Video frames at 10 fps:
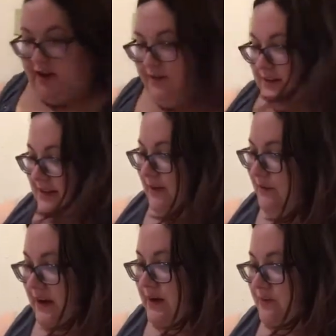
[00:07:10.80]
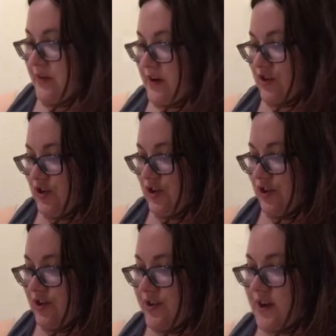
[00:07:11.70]
isn't that funny? The Ninja
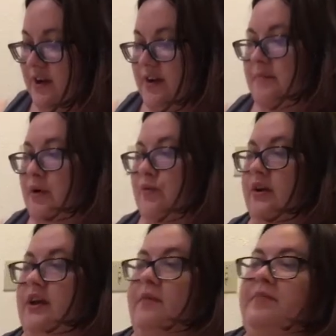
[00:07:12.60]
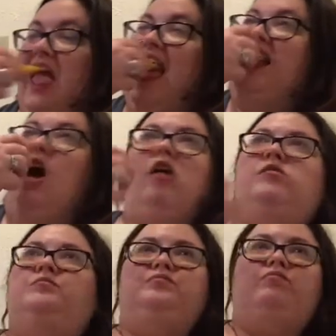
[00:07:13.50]
Turtles. But really,
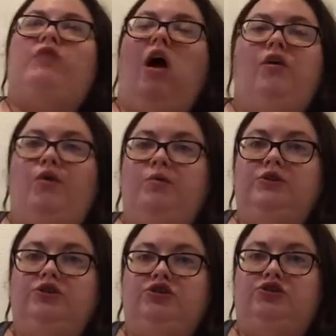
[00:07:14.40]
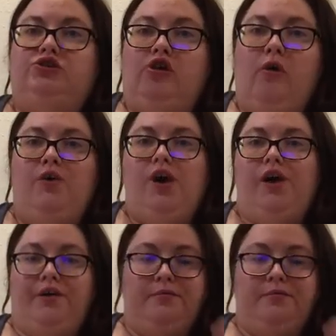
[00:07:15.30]
it always looks so good.